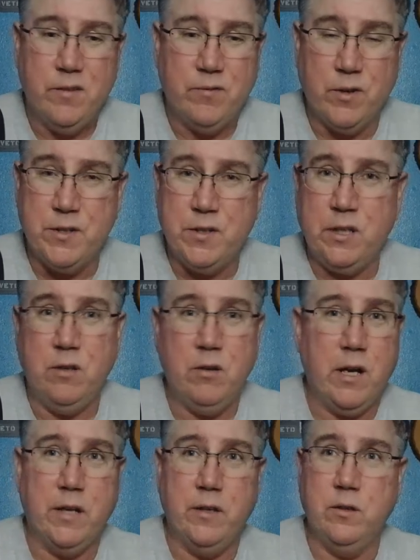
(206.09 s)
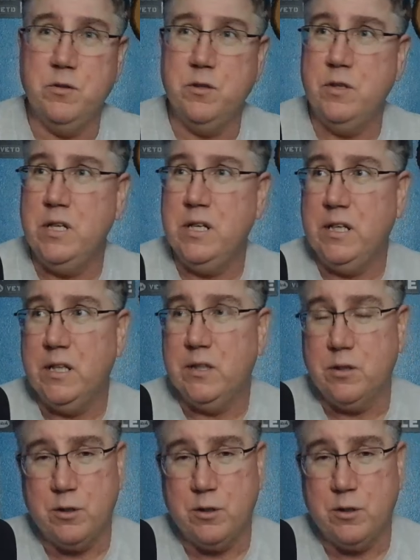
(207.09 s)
first thing you got to do is you need to get